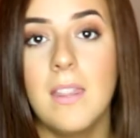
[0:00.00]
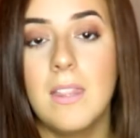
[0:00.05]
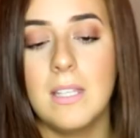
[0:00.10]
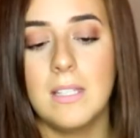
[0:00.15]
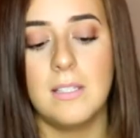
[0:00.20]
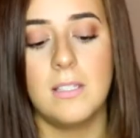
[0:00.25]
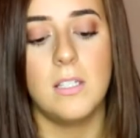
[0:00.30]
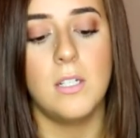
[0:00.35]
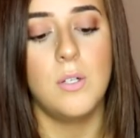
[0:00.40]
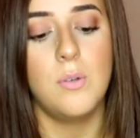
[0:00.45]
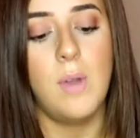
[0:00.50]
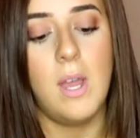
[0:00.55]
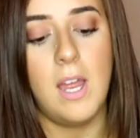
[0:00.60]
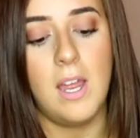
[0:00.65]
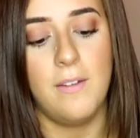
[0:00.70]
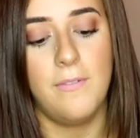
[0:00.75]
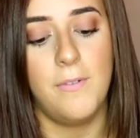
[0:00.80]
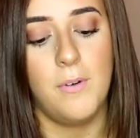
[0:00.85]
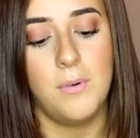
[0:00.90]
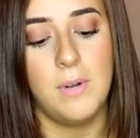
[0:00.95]
this new
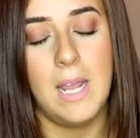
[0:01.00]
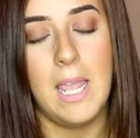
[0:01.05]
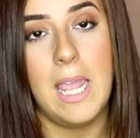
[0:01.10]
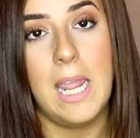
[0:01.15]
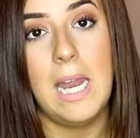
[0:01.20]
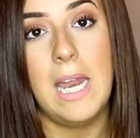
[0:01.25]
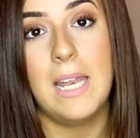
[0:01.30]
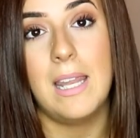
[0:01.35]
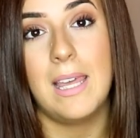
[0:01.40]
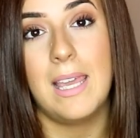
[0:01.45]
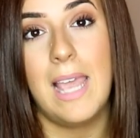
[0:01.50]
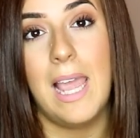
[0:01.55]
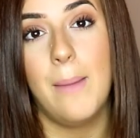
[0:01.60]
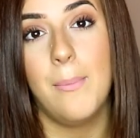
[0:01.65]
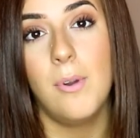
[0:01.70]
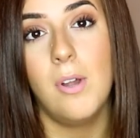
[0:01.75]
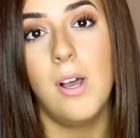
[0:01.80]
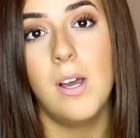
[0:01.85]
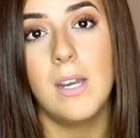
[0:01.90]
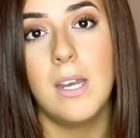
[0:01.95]
iPhone 8 and the
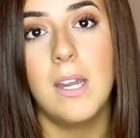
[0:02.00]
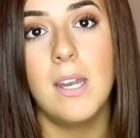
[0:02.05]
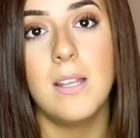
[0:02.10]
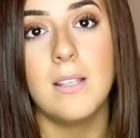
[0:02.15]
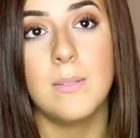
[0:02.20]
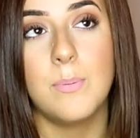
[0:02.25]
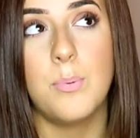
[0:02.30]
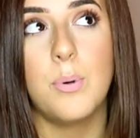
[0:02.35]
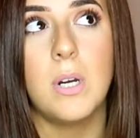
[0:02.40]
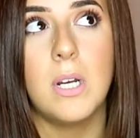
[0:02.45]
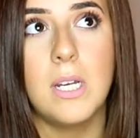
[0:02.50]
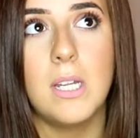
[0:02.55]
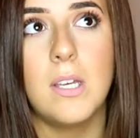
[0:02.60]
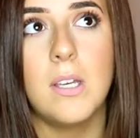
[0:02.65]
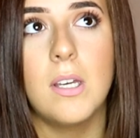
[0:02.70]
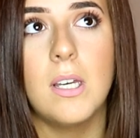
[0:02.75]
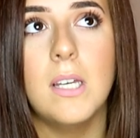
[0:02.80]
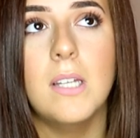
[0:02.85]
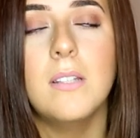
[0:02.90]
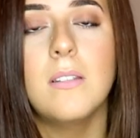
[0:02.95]
camera on it is pretty
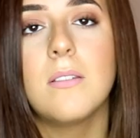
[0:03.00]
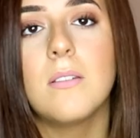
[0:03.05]
good,